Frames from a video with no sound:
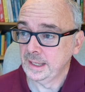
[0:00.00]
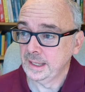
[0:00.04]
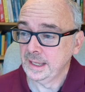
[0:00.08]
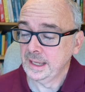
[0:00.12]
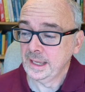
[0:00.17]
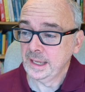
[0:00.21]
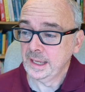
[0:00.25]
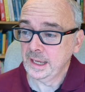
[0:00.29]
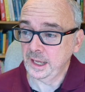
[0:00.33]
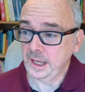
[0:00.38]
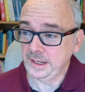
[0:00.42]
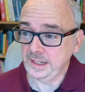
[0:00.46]

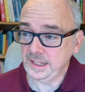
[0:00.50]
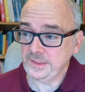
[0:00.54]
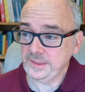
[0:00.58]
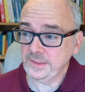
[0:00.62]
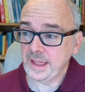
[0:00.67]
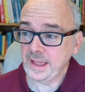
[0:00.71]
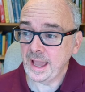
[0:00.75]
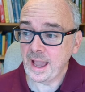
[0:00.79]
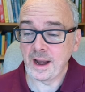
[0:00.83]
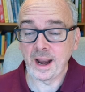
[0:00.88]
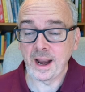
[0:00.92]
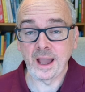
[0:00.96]
And in there,
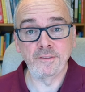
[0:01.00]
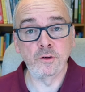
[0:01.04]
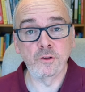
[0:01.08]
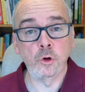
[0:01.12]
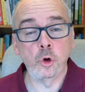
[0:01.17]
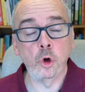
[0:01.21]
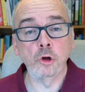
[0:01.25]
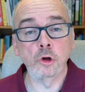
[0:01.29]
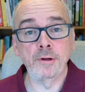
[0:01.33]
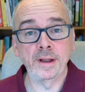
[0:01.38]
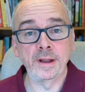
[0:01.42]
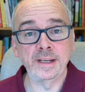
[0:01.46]
I've
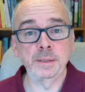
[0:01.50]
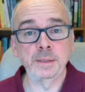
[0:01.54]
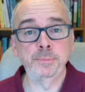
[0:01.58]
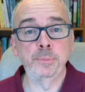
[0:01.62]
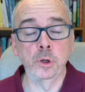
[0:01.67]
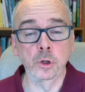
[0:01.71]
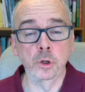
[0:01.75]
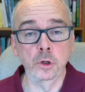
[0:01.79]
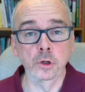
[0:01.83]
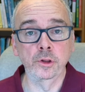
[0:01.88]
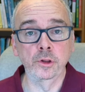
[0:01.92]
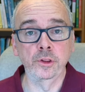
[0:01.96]
already
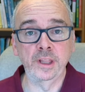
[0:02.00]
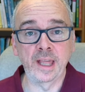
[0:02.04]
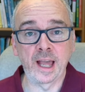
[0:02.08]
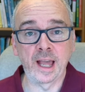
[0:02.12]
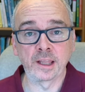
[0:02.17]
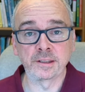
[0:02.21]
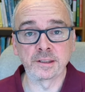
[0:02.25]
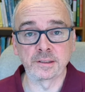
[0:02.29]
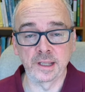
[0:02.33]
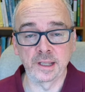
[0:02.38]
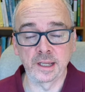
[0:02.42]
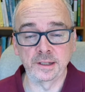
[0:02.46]
put the
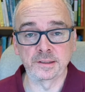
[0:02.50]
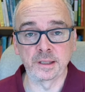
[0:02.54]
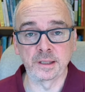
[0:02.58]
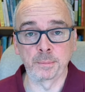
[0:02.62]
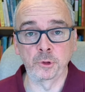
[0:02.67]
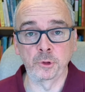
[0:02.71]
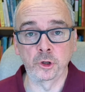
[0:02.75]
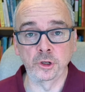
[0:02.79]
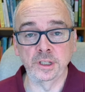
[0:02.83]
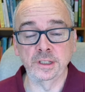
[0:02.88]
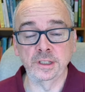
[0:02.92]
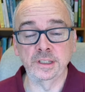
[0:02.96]
assets I'm going to
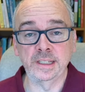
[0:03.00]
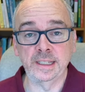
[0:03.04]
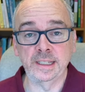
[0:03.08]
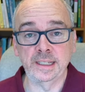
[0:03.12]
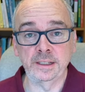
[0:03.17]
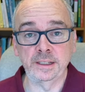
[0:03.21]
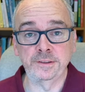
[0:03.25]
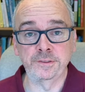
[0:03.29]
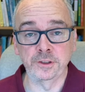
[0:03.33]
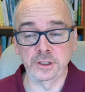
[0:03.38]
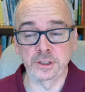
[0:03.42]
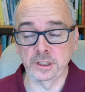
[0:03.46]
need for
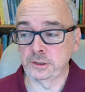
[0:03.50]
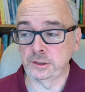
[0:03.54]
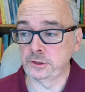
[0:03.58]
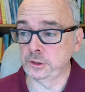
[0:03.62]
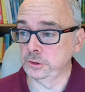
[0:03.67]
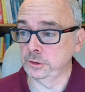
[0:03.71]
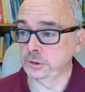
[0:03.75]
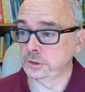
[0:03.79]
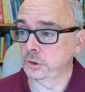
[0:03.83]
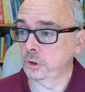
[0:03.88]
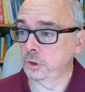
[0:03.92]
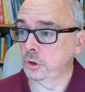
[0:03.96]
this
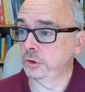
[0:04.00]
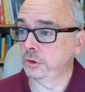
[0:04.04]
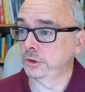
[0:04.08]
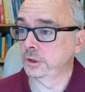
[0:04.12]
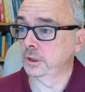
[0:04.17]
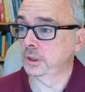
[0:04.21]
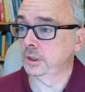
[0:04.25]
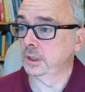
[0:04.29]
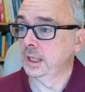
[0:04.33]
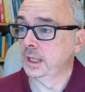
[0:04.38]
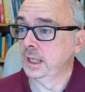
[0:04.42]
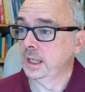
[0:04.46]
tutorial.
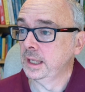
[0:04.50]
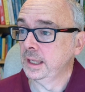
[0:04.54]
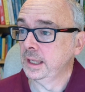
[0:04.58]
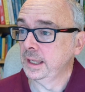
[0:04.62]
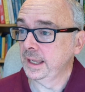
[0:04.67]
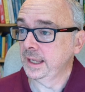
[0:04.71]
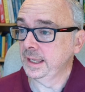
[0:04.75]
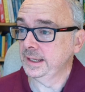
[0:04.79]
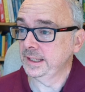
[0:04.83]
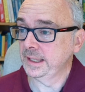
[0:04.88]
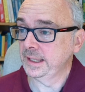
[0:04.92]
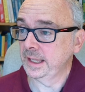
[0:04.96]
In
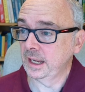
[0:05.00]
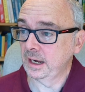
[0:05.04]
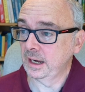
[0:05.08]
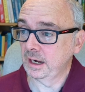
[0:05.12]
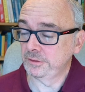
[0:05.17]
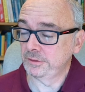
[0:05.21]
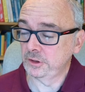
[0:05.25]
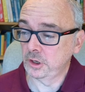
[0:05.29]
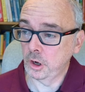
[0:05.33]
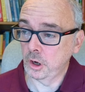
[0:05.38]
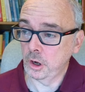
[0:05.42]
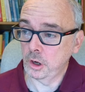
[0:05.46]
here, I've
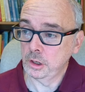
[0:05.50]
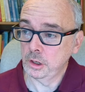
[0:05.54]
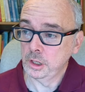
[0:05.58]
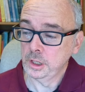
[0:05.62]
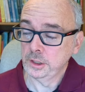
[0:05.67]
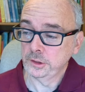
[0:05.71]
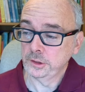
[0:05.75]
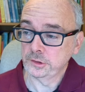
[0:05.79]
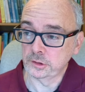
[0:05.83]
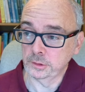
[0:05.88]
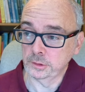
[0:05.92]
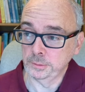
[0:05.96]
got
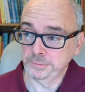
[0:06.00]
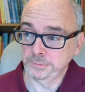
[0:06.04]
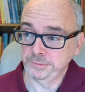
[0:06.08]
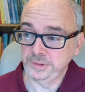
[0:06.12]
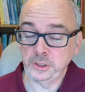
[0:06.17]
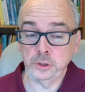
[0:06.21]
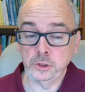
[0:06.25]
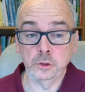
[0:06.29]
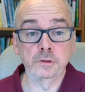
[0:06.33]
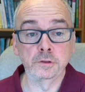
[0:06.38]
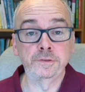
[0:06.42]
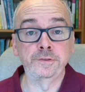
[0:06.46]
some video
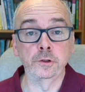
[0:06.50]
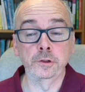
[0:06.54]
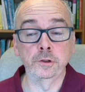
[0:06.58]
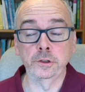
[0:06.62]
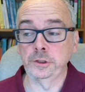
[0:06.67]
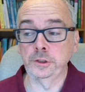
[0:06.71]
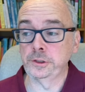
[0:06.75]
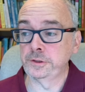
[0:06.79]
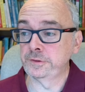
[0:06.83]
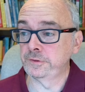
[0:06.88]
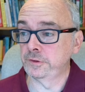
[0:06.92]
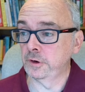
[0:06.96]
footage
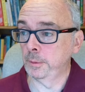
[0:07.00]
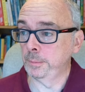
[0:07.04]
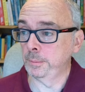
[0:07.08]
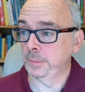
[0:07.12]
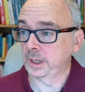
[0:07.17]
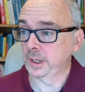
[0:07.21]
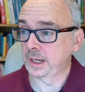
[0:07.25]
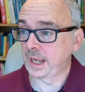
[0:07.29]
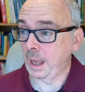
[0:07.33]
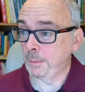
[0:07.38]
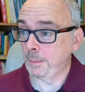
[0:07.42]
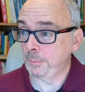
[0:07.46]
from
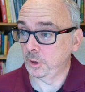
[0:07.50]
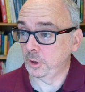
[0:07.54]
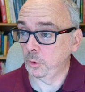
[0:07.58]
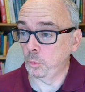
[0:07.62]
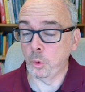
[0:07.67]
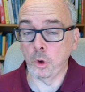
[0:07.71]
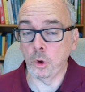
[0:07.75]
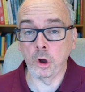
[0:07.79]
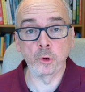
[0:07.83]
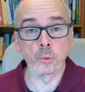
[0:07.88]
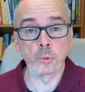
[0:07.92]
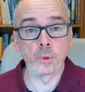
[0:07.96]
camera 1
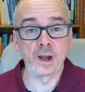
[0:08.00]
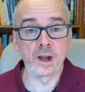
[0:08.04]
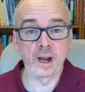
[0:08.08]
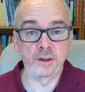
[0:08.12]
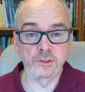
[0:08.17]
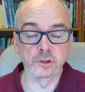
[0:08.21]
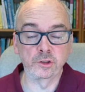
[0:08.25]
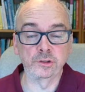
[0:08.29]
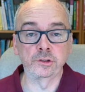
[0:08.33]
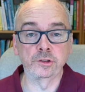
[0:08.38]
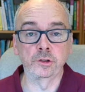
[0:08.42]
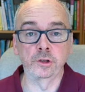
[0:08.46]
where I've just
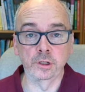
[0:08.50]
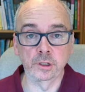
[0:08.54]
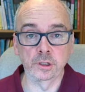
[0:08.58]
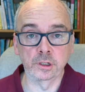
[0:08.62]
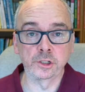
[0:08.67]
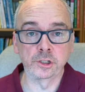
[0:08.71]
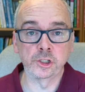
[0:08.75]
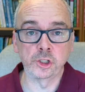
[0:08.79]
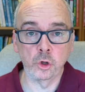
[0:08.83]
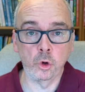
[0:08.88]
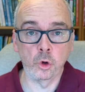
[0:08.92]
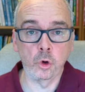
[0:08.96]
done a
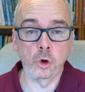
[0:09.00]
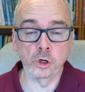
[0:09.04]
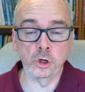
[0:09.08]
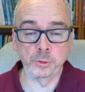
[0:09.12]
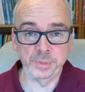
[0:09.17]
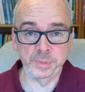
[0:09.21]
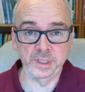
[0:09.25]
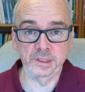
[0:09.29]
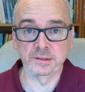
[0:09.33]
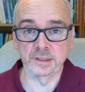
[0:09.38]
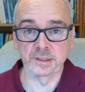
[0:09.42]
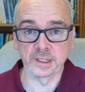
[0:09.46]
short piece
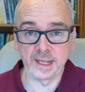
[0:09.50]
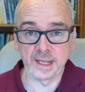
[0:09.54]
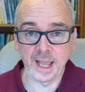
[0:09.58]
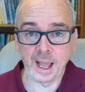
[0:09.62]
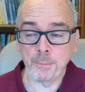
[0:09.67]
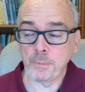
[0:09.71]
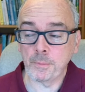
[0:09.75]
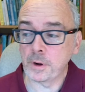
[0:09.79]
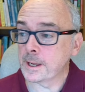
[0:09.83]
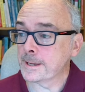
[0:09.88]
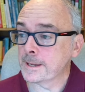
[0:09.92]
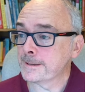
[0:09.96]
to
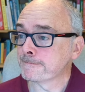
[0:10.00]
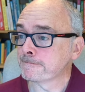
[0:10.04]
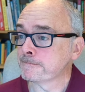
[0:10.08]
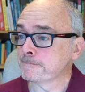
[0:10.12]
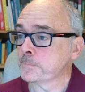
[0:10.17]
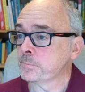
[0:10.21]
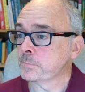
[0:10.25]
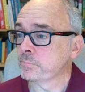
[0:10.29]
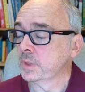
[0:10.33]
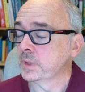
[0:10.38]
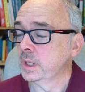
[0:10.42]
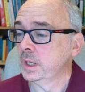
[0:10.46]
camera,
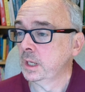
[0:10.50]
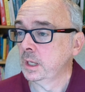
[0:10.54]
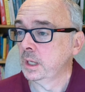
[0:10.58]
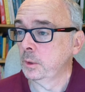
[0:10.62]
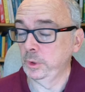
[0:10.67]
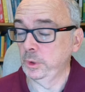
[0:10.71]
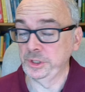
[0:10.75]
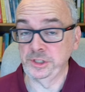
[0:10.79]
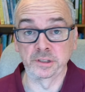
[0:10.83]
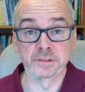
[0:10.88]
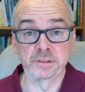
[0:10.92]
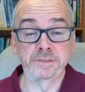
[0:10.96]
which
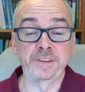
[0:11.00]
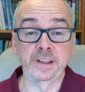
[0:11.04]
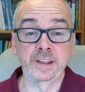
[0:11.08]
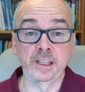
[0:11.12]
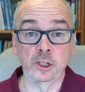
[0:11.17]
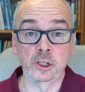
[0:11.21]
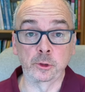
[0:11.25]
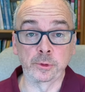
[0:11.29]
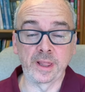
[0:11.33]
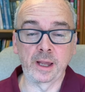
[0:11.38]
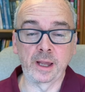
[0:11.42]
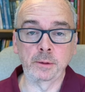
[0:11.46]
is filled with
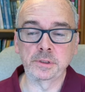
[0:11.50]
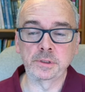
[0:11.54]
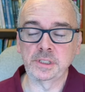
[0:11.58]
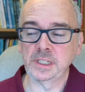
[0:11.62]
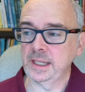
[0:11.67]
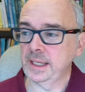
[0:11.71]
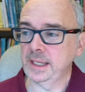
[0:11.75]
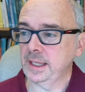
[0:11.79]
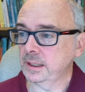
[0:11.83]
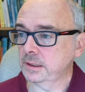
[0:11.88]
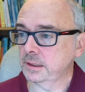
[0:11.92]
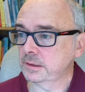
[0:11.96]

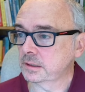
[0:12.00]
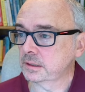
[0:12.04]
outtakes.